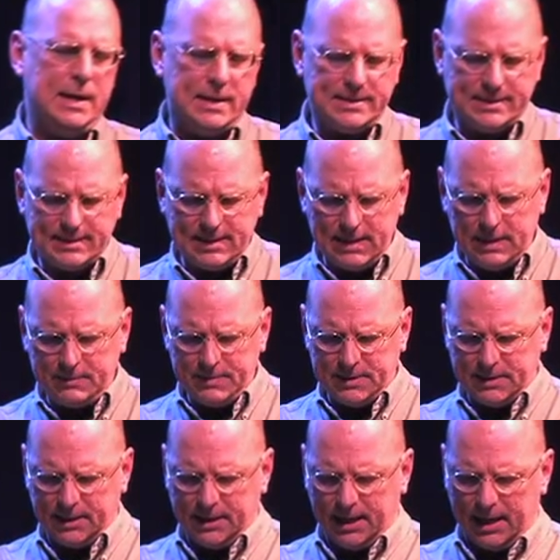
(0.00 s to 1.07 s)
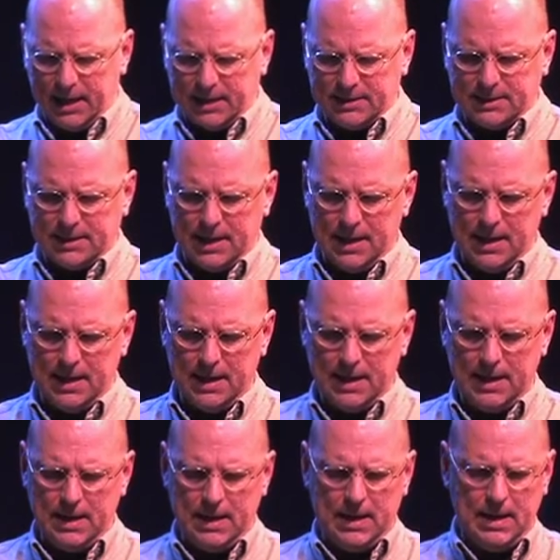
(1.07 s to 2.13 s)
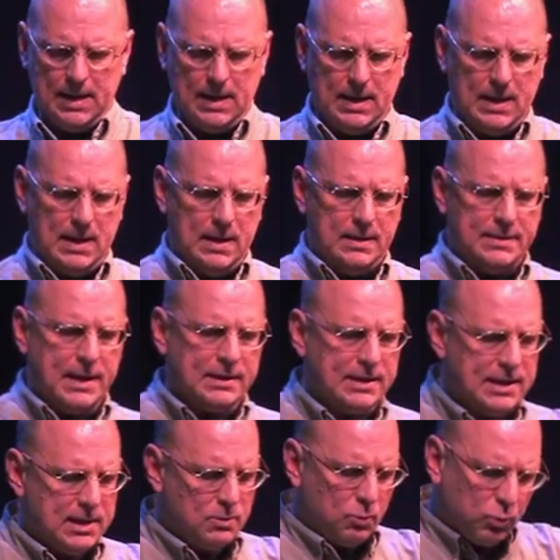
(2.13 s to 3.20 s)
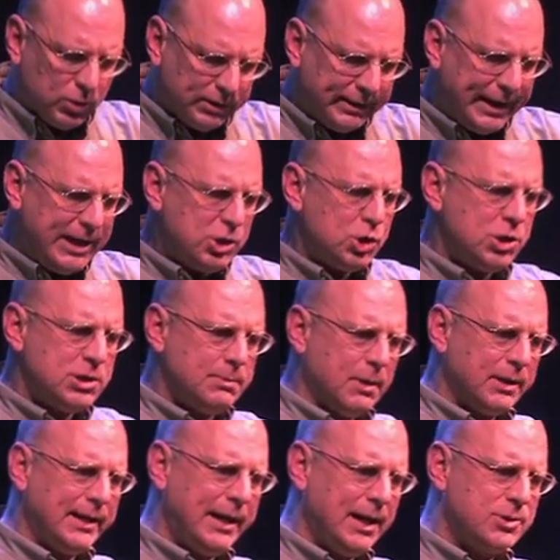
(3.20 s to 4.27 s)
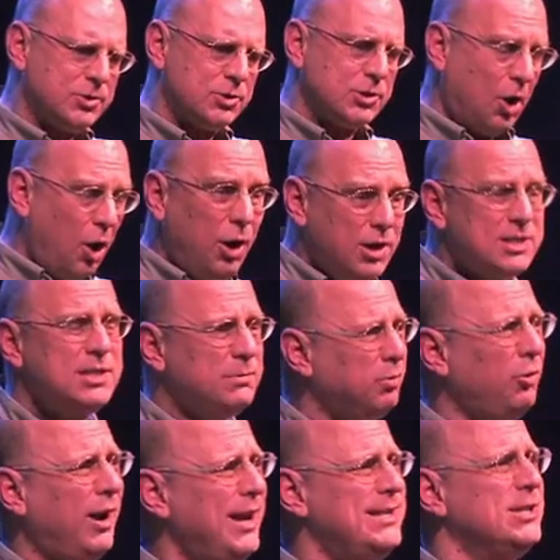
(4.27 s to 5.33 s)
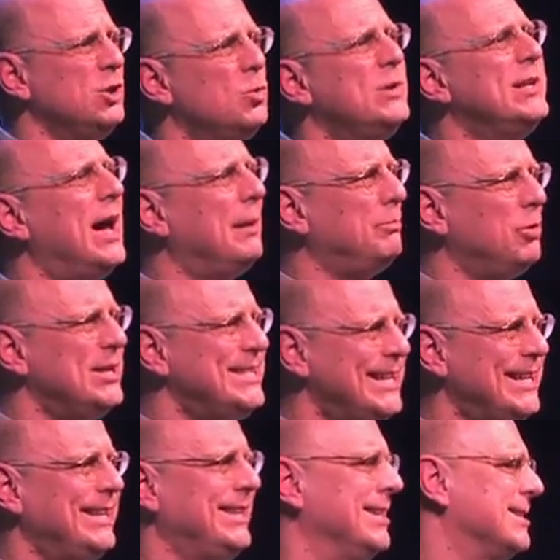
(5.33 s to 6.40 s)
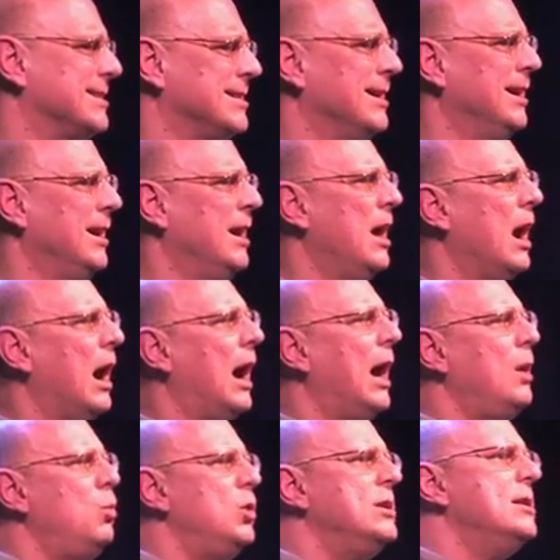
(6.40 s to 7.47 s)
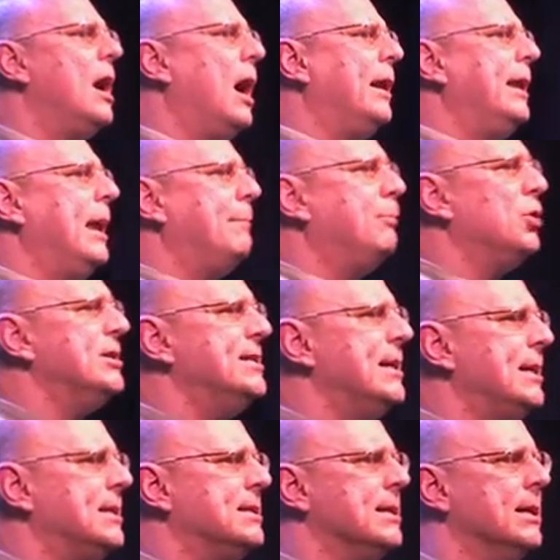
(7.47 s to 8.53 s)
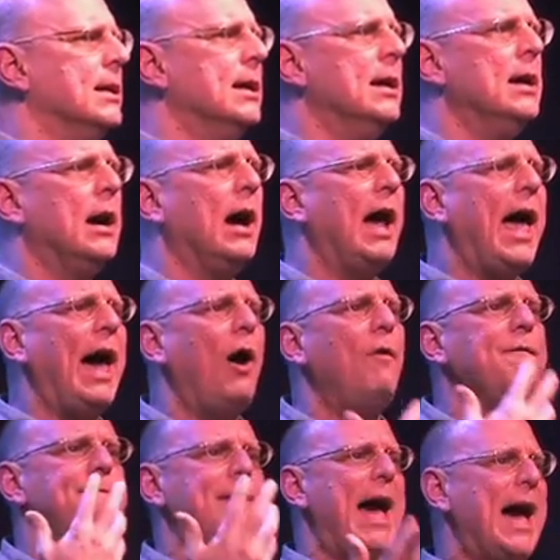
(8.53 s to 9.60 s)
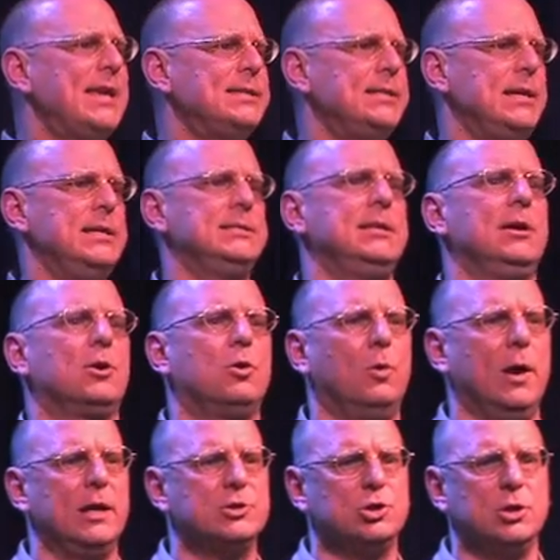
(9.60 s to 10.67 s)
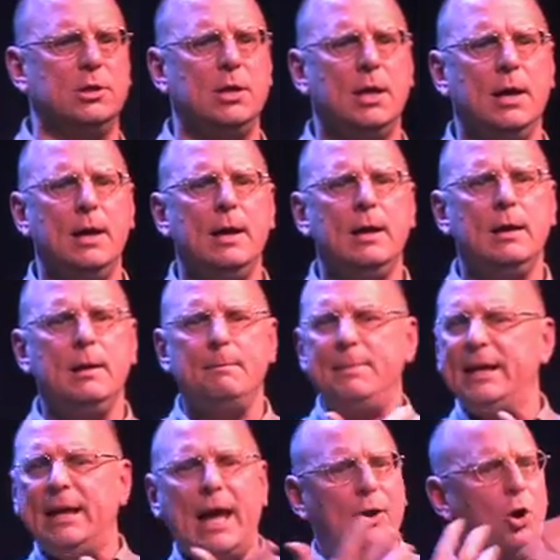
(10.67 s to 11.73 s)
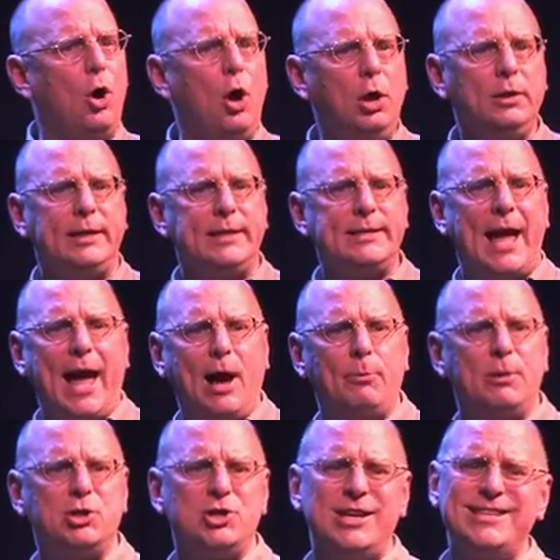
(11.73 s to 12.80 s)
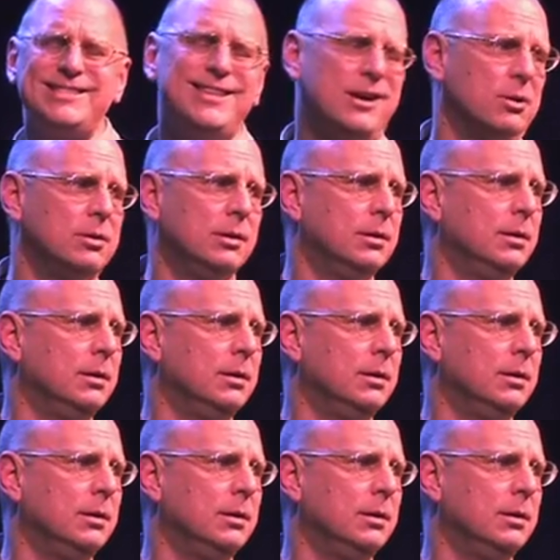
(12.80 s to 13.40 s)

It seems the case that the relations among the answers are surprising. You would not predict this. I would not have predicted a how fast is there question being at all linked to how much is there